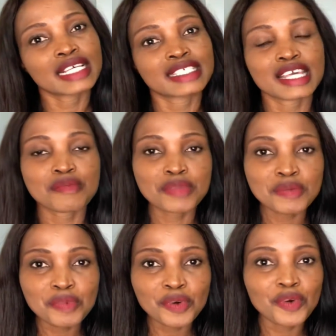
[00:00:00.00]
There are
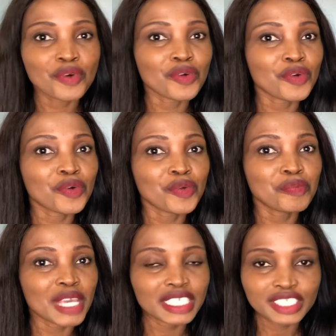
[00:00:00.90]
people who
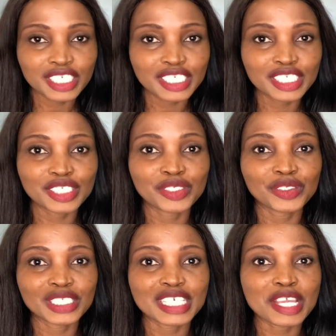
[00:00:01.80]
purchased
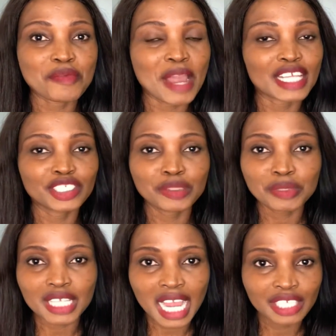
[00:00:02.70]
using my
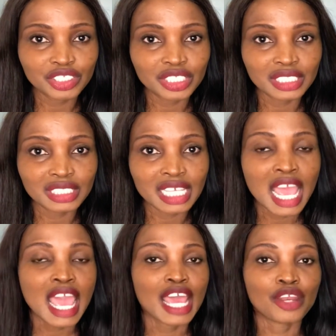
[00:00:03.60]
shipping agent,
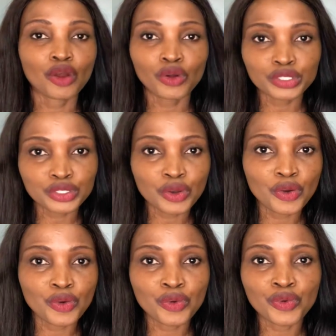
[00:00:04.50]
and also
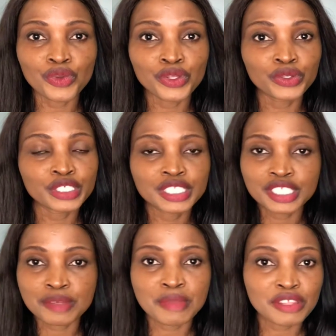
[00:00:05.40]
who used the
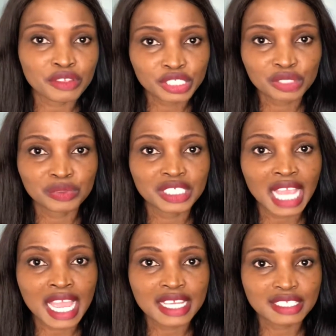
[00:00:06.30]
methods which
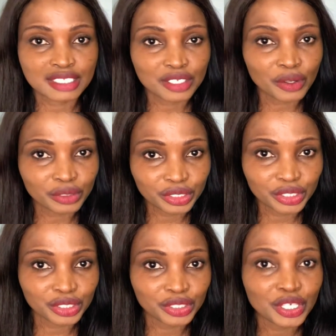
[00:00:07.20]
I told you,